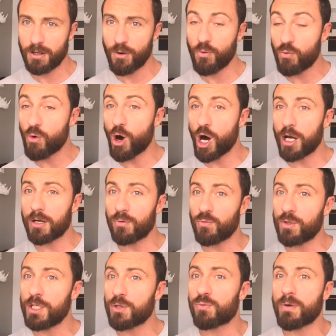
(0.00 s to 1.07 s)
what
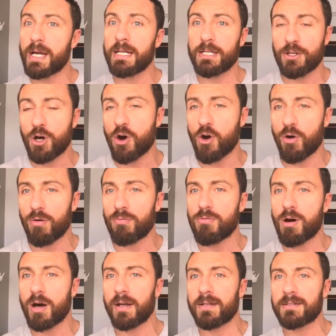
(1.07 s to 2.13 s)
we already know,
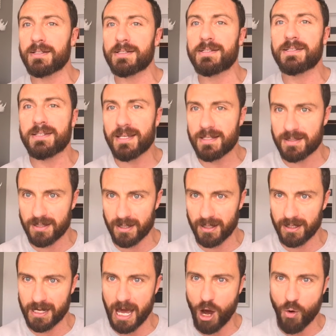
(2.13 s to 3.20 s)
what is existing
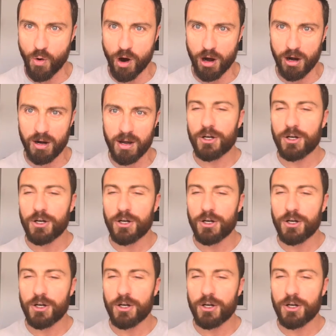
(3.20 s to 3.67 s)
in our